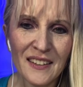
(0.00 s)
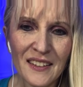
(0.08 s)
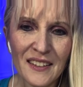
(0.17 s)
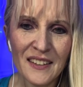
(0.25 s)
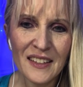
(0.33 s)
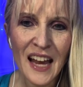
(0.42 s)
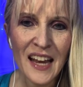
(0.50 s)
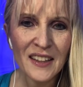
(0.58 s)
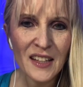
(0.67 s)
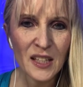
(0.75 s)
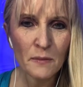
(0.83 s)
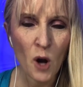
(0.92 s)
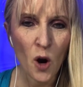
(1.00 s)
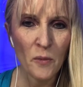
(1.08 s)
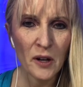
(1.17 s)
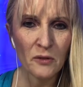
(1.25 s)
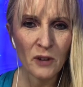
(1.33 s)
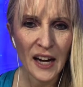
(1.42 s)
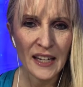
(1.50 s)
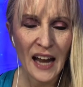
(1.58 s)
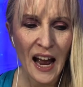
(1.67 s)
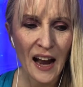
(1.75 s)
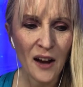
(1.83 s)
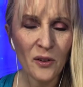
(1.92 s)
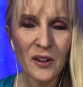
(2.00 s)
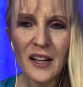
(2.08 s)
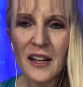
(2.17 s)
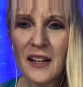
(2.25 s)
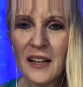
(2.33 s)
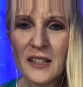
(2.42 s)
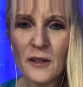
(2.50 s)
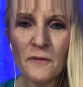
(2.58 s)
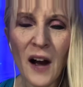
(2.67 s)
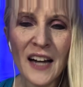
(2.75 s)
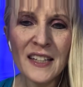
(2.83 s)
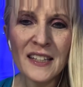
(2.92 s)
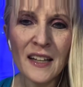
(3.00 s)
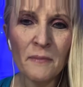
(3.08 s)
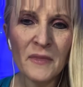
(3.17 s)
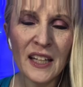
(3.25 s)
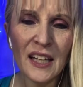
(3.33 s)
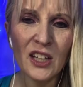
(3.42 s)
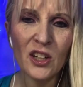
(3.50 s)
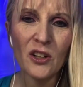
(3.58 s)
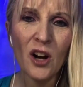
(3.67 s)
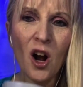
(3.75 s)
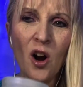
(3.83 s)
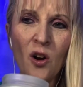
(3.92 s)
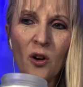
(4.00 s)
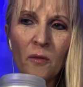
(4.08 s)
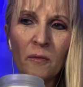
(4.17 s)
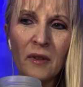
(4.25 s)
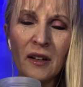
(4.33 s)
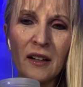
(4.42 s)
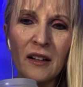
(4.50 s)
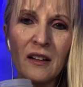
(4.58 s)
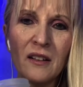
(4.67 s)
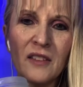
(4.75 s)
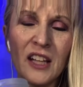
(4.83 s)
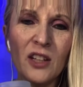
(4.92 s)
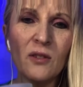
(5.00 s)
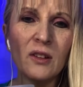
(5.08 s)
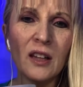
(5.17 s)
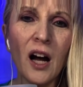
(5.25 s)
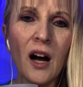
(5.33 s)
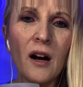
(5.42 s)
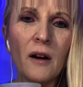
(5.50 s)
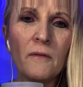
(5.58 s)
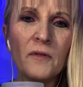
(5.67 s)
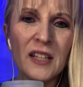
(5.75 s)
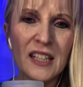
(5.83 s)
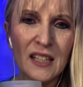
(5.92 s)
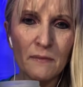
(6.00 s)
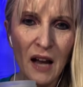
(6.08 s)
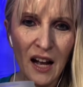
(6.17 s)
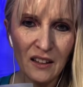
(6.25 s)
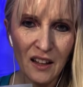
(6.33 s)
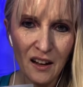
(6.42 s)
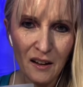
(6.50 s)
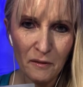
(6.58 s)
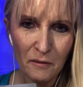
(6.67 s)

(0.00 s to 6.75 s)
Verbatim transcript: Take this moment right now to find something in your home that you love the smell of.